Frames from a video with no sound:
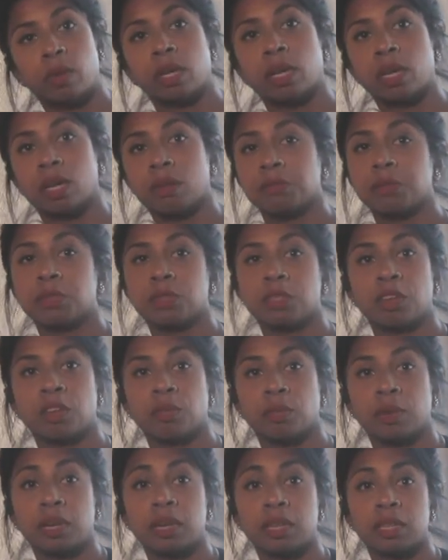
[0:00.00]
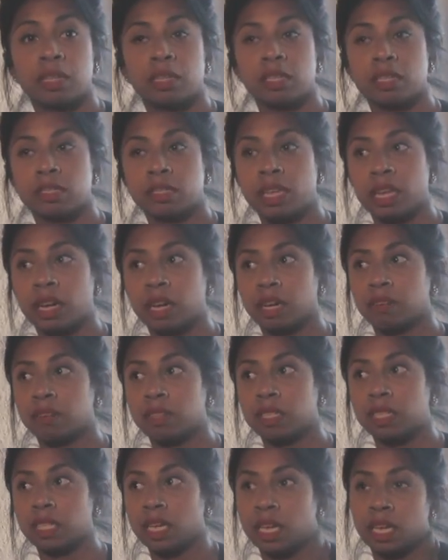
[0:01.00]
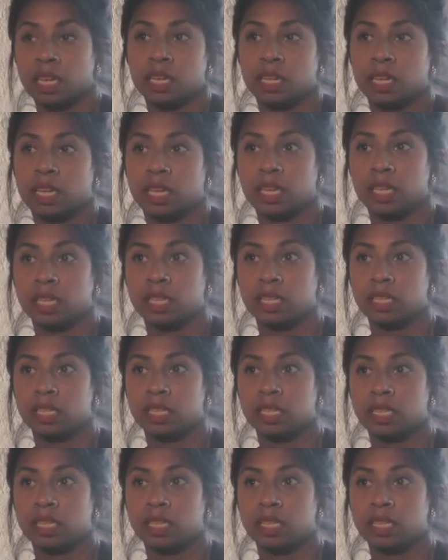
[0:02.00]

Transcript: when it comes to your work. Because at the end of the day, like